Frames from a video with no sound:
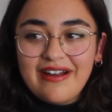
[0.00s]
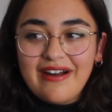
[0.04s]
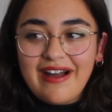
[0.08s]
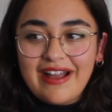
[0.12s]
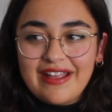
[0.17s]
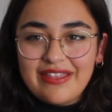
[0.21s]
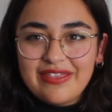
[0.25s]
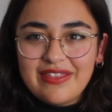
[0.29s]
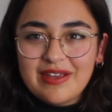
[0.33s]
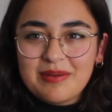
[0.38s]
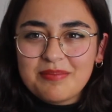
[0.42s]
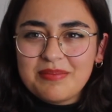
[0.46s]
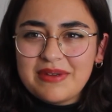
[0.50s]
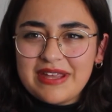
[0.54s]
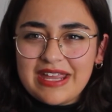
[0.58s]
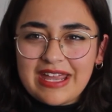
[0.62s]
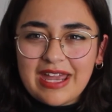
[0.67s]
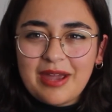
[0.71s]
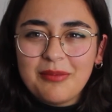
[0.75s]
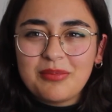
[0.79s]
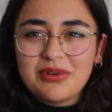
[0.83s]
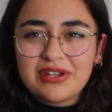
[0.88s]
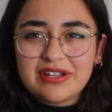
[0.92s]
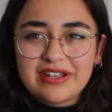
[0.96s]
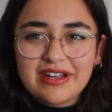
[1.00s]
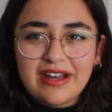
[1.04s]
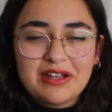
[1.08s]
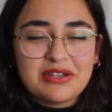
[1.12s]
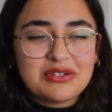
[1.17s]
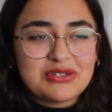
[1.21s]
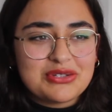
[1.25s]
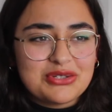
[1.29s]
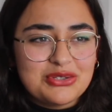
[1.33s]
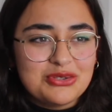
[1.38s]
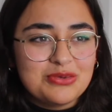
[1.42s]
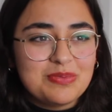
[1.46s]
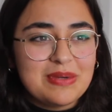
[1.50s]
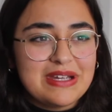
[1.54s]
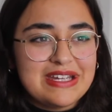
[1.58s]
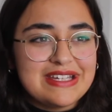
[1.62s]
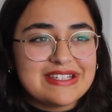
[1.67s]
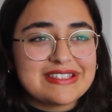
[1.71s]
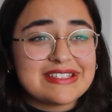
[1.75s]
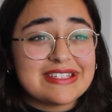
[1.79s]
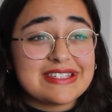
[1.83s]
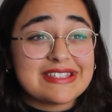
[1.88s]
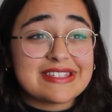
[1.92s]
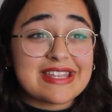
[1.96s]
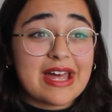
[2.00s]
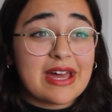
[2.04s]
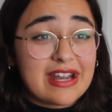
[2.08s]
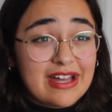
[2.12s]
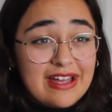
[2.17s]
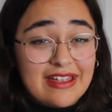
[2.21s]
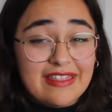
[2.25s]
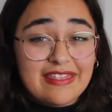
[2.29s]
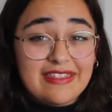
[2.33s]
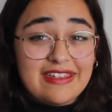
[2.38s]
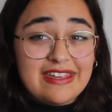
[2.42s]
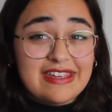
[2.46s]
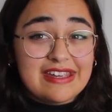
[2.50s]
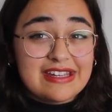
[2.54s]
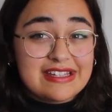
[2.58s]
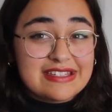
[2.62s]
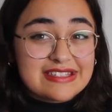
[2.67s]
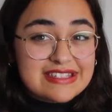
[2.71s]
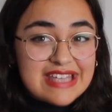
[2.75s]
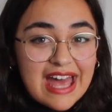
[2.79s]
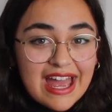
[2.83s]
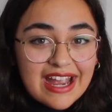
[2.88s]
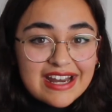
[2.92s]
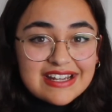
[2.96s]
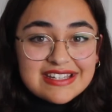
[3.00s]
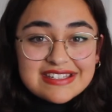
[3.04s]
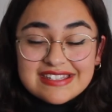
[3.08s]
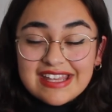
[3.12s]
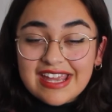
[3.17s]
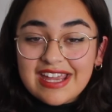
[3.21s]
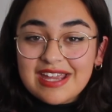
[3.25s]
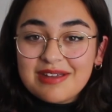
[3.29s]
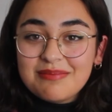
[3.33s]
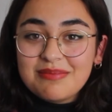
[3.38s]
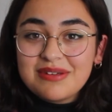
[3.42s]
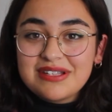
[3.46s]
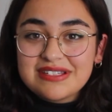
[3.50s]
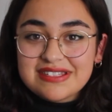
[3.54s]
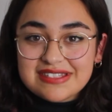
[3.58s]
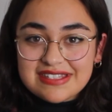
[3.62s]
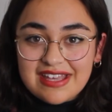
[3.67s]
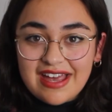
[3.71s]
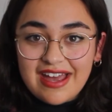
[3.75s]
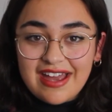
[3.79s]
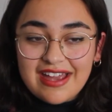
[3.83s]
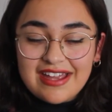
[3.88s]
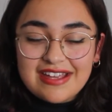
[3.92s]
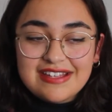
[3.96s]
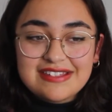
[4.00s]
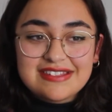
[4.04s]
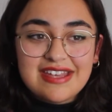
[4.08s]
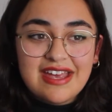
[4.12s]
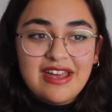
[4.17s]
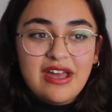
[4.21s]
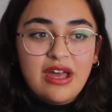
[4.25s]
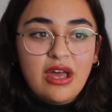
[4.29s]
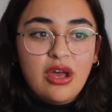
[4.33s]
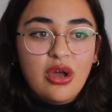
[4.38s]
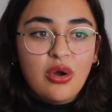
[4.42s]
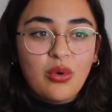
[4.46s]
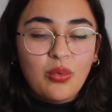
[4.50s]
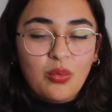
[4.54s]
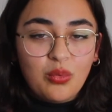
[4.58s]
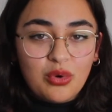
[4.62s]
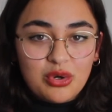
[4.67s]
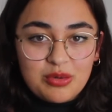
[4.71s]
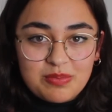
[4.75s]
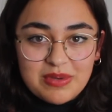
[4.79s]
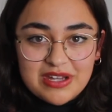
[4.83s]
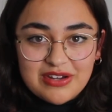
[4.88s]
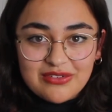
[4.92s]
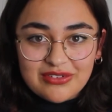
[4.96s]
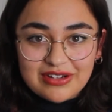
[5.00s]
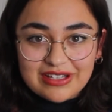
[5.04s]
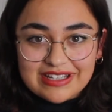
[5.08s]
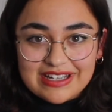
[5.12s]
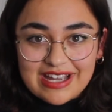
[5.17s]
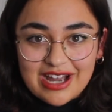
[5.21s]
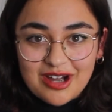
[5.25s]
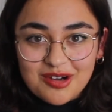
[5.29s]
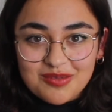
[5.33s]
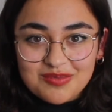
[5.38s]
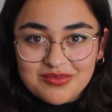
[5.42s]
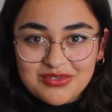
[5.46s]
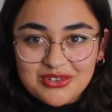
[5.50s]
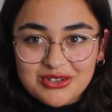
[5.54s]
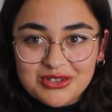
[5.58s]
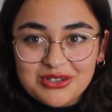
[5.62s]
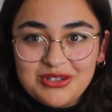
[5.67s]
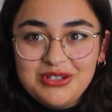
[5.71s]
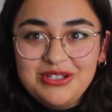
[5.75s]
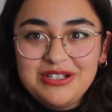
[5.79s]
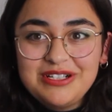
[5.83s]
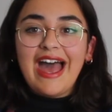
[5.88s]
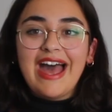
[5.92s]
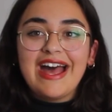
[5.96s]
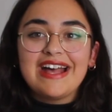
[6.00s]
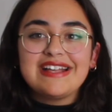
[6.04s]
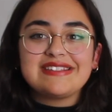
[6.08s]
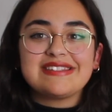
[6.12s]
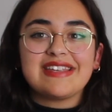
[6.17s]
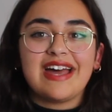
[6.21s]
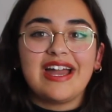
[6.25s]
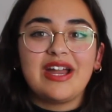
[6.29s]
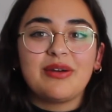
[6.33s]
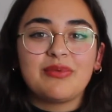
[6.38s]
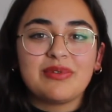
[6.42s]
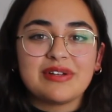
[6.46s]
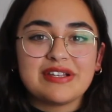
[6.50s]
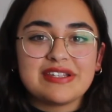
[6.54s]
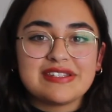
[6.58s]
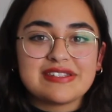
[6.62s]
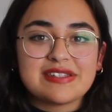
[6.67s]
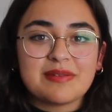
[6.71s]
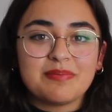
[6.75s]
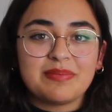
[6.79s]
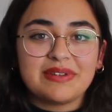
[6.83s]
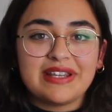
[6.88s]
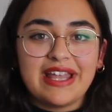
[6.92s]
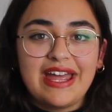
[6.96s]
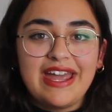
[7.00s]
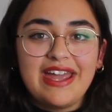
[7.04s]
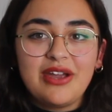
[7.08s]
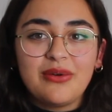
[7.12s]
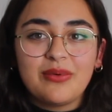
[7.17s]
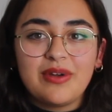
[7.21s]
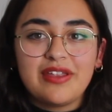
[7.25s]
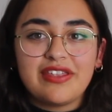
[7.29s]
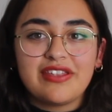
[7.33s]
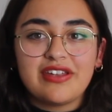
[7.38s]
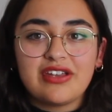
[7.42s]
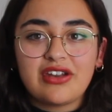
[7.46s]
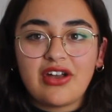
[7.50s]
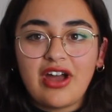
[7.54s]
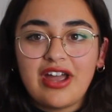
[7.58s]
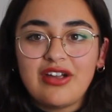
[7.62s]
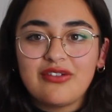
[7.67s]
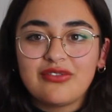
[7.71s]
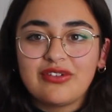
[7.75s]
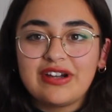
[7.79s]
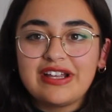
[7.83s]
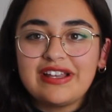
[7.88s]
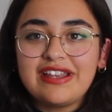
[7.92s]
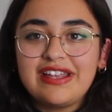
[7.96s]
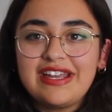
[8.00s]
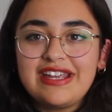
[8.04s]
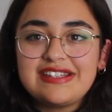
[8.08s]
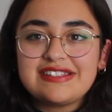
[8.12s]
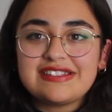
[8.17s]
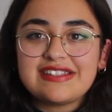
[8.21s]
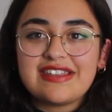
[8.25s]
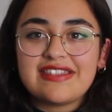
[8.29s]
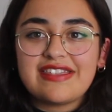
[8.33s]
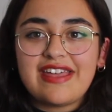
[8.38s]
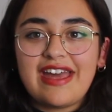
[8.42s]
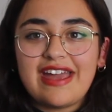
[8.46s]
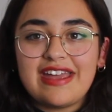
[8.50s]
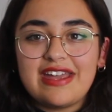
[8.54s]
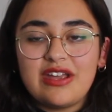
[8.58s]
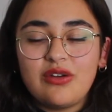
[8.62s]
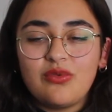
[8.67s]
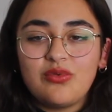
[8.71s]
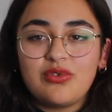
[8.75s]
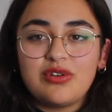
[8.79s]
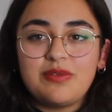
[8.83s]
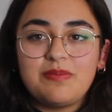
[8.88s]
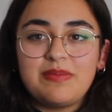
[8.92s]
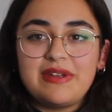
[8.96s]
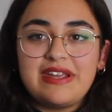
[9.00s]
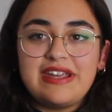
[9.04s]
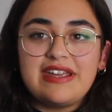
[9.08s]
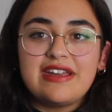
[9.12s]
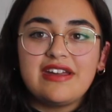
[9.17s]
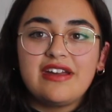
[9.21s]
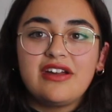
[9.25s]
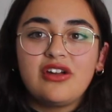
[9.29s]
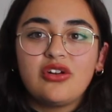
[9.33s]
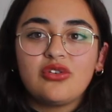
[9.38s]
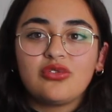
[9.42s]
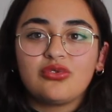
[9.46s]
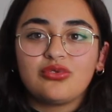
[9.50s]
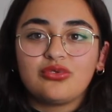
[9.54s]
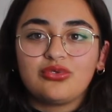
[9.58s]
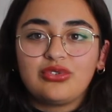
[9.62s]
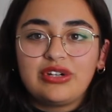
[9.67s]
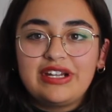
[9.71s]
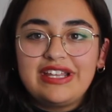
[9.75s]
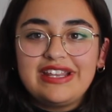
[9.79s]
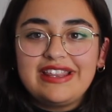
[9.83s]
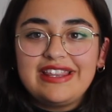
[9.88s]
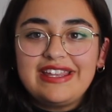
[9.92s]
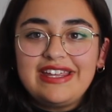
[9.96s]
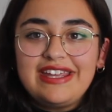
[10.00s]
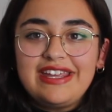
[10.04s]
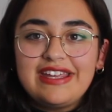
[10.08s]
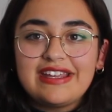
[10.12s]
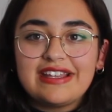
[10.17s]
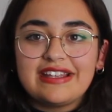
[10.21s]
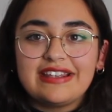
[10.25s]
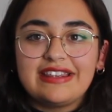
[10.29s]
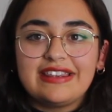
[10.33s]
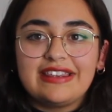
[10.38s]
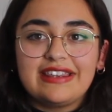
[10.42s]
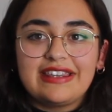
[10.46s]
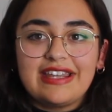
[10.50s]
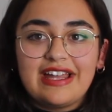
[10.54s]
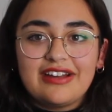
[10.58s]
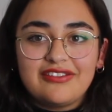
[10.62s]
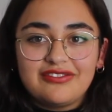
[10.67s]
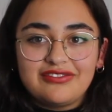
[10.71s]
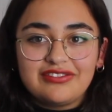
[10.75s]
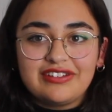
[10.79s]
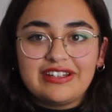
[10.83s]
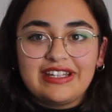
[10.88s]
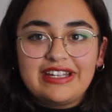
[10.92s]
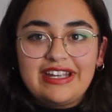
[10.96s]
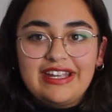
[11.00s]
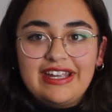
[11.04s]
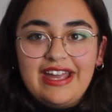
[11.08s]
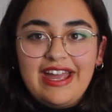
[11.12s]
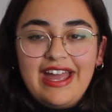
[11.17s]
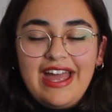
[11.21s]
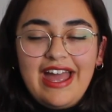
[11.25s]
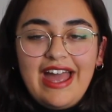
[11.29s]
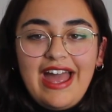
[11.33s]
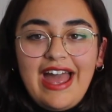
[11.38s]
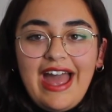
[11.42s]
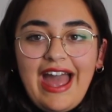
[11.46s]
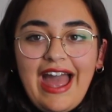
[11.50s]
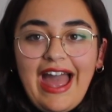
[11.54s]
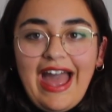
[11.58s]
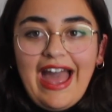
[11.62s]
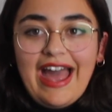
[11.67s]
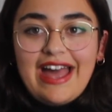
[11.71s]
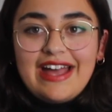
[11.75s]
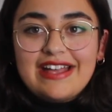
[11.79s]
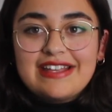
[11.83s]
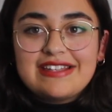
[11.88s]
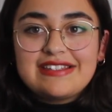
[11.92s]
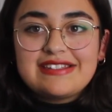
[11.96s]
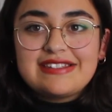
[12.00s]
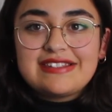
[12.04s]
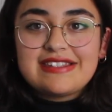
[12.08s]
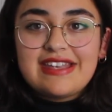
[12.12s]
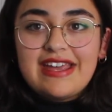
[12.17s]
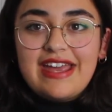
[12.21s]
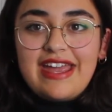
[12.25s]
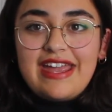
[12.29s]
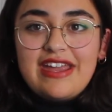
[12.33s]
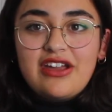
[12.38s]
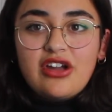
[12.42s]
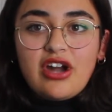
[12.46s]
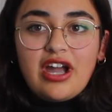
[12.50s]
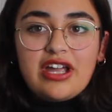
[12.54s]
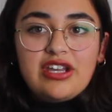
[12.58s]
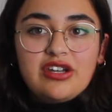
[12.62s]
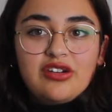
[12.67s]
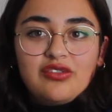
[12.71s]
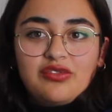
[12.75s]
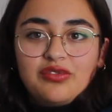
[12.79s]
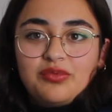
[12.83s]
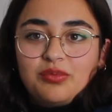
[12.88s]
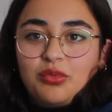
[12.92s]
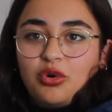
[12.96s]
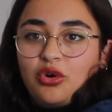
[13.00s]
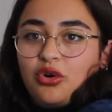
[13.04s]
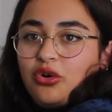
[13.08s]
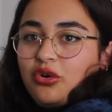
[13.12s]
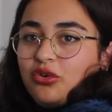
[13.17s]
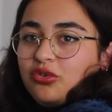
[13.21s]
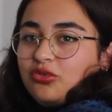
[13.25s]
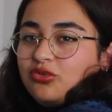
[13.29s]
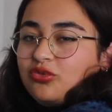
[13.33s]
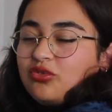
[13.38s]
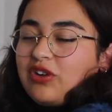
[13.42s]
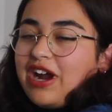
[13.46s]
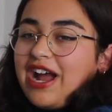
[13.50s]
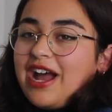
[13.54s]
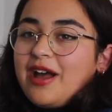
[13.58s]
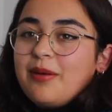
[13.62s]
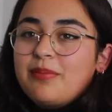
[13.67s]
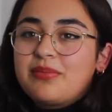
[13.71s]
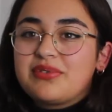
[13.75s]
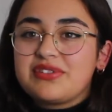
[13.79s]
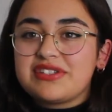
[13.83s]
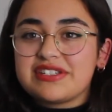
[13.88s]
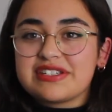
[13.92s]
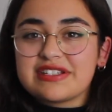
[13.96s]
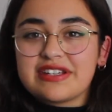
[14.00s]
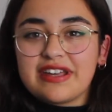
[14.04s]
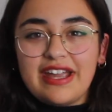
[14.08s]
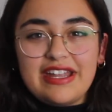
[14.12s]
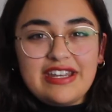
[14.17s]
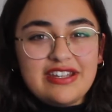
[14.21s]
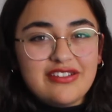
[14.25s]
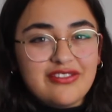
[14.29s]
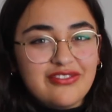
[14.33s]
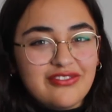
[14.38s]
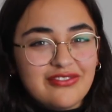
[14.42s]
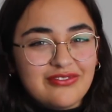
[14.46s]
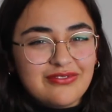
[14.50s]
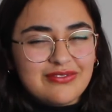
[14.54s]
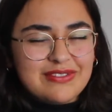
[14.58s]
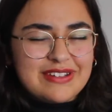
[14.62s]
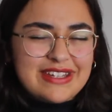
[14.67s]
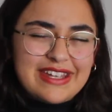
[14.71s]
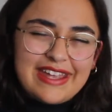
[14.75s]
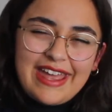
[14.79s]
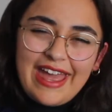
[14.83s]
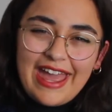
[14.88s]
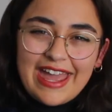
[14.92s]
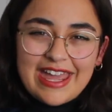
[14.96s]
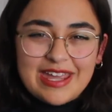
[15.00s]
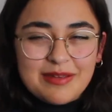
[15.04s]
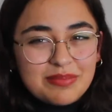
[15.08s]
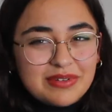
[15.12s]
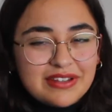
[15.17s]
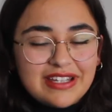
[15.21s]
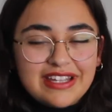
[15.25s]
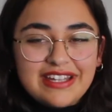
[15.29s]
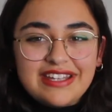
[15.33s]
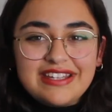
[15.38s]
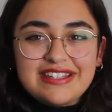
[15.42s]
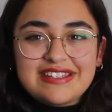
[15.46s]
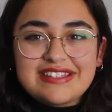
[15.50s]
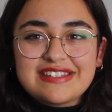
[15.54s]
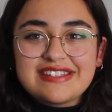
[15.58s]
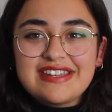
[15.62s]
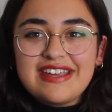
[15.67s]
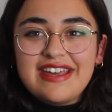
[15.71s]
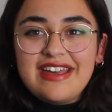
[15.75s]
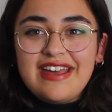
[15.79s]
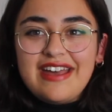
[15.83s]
I think being able to cut two pieces that are the exact same size would be really helpful. As I was playing with it, I realized that it would be really lovely as a kind of more wrapped kind of capelet,